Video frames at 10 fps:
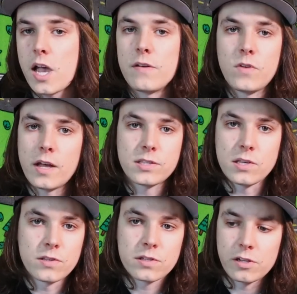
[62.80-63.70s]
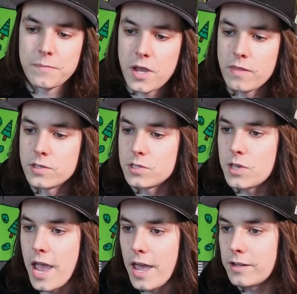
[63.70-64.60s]
I have not seen this clip yet. This is
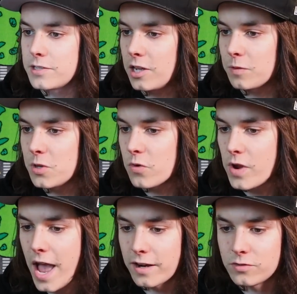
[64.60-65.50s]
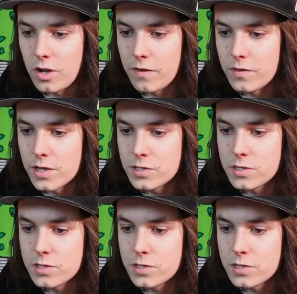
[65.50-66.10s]
Hannah telling me to react to all of this.